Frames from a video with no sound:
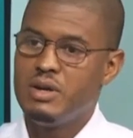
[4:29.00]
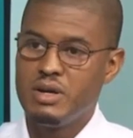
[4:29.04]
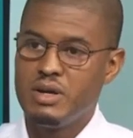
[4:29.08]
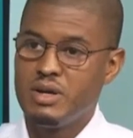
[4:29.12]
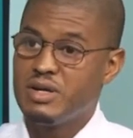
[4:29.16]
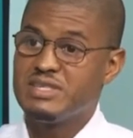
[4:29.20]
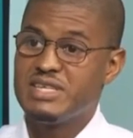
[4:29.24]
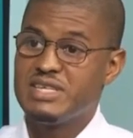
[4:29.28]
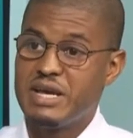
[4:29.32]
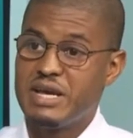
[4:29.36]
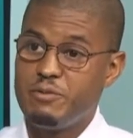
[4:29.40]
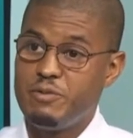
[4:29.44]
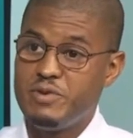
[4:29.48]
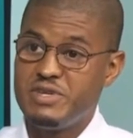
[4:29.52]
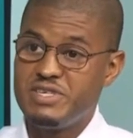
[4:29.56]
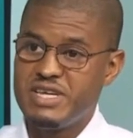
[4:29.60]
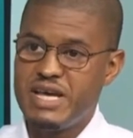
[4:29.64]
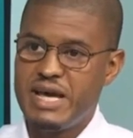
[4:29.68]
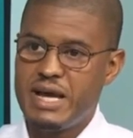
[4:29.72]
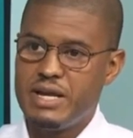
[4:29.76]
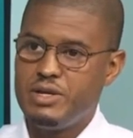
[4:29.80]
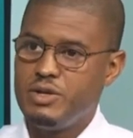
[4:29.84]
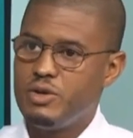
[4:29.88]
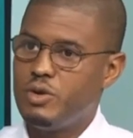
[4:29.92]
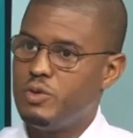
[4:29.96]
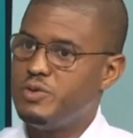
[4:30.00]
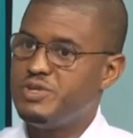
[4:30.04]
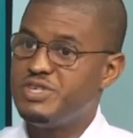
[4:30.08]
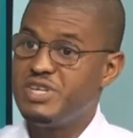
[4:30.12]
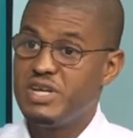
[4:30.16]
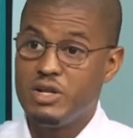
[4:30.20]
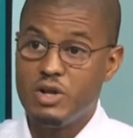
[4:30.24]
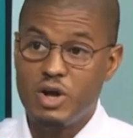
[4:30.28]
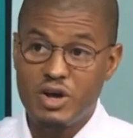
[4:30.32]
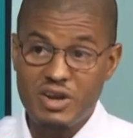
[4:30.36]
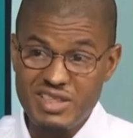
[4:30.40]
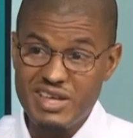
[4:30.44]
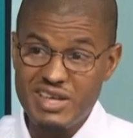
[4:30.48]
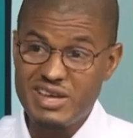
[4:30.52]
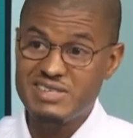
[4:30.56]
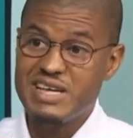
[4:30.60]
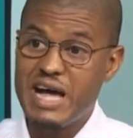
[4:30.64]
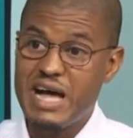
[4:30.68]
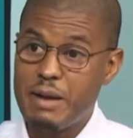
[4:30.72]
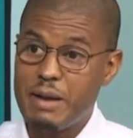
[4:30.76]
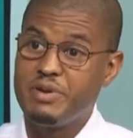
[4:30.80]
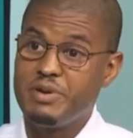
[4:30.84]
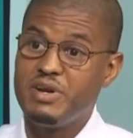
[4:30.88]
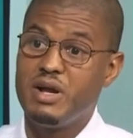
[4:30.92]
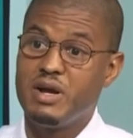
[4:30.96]
Because like we said, you know, you see a lot of things
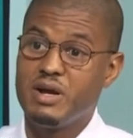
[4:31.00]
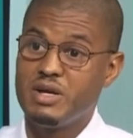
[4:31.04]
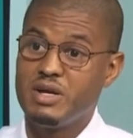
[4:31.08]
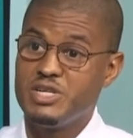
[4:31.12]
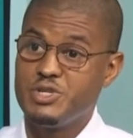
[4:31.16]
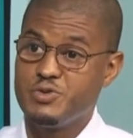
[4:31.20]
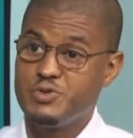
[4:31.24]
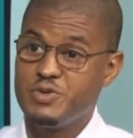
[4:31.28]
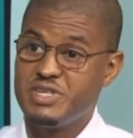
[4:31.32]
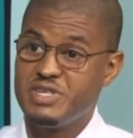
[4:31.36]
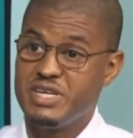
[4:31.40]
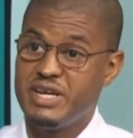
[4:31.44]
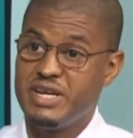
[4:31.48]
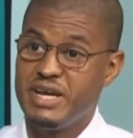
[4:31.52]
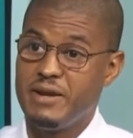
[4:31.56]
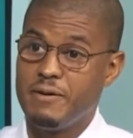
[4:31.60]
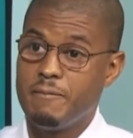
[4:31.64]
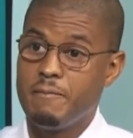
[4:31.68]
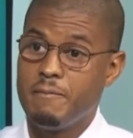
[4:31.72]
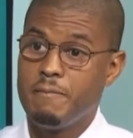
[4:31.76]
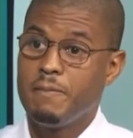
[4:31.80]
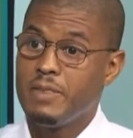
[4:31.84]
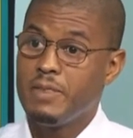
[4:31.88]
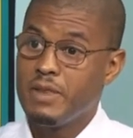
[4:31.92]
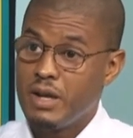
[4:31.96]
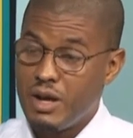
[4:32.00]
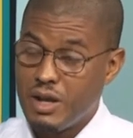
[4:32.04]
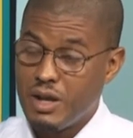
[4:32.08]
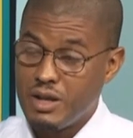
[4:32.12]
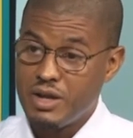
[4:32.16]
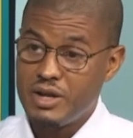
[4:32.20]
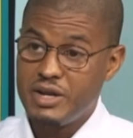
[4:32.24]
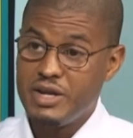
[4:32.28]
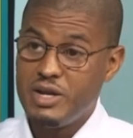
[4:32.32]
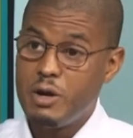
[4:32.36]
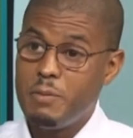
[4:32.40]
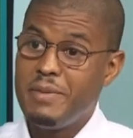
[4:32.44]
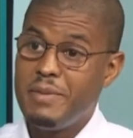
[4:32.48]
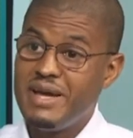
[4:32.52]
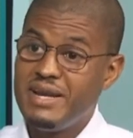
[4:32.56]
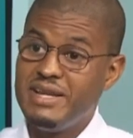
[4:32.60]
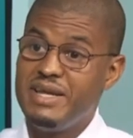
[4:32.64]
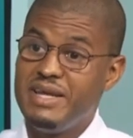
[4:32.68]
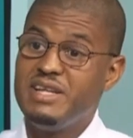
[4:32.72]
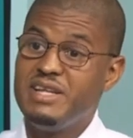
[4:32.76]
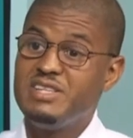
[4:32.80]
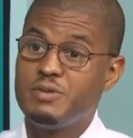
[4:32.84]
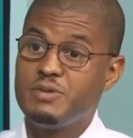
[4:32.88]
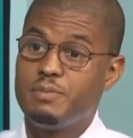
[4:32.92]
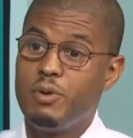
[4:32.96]
happen in our country today. A lot of young men
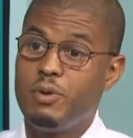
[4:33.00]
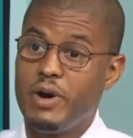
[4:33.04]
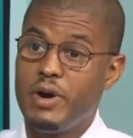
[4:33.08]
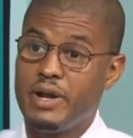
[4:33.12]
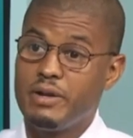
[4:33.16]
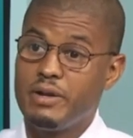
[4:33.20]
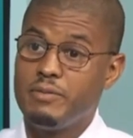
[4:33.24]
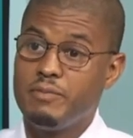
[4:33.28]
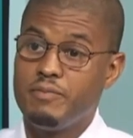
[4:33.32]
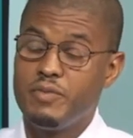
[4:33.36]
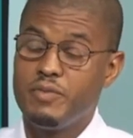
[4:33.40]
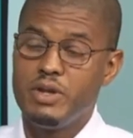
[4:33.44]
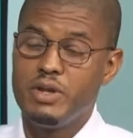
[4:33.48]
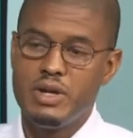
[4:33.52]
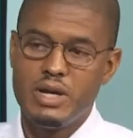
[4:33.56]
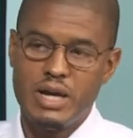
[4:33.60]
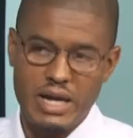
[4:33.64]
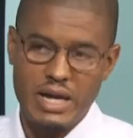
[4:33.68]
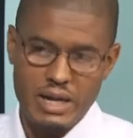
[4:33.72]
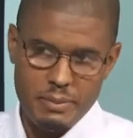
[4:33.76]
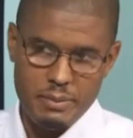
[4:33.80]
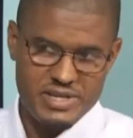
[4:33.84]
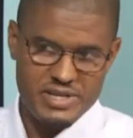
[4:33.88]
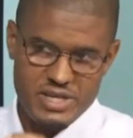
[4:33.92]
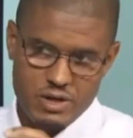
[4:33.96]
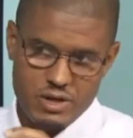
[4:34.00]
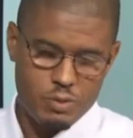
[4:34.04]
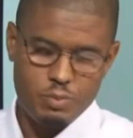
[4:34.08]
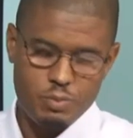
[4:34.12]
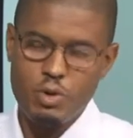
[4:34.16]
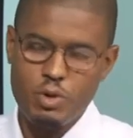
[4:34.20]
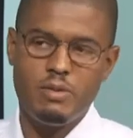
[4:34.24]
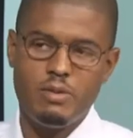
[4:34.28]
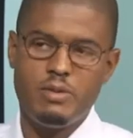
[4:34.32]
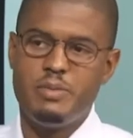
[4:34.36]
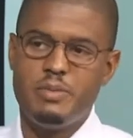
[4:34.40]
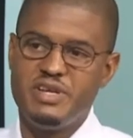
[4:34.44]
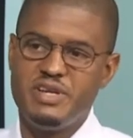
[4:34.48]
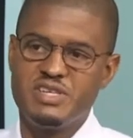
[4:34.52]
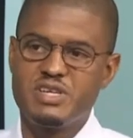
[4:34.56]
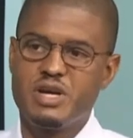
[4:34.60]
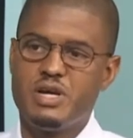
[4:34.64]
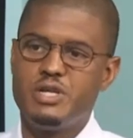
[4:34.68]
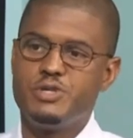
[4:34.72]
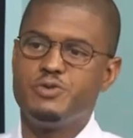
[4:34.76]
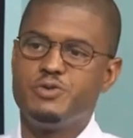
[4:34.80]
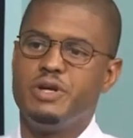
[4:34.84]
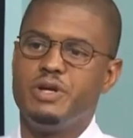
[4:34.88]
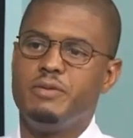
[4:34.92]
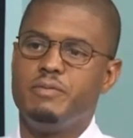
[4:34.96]
need support. And let me tell you the problem in this
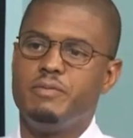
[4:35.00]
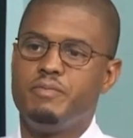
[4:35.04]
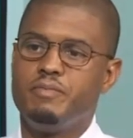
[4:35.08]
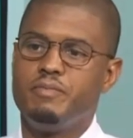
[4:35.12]
country.